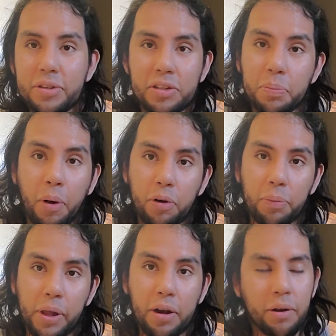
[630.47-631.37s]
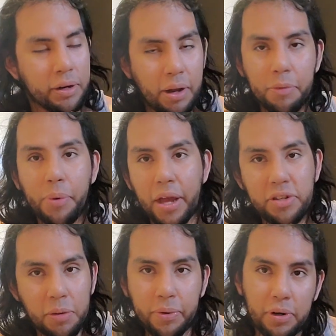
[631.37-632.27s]
He's a poker player, and I'm a
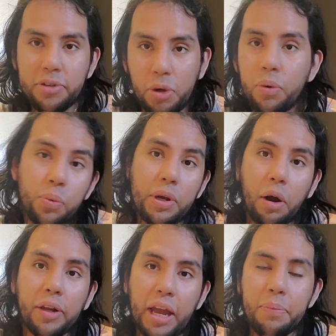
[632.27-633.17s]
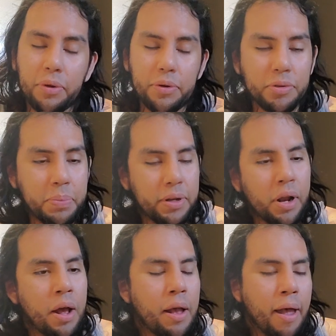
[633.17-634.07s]
blackjack player, so we are gamblers. But
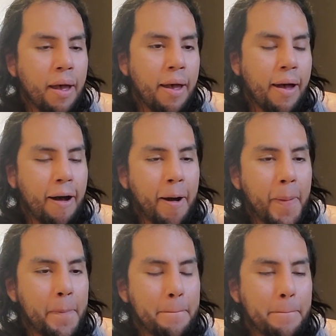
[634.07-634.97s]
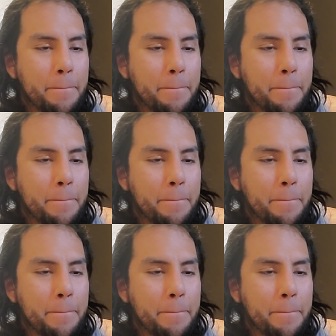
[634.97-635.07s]
um,